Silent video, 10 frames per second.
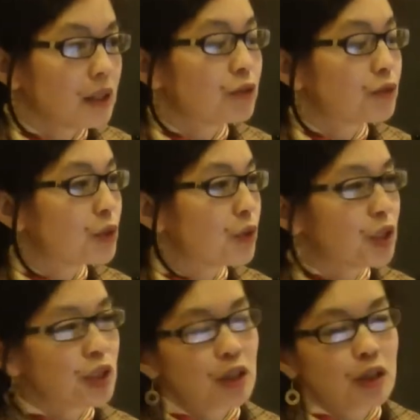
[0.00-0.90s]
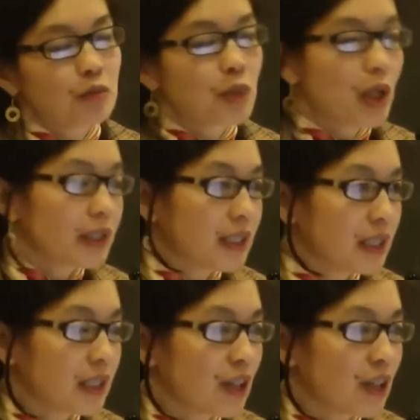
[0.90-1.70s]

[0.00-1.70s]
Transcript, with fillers: influence policy and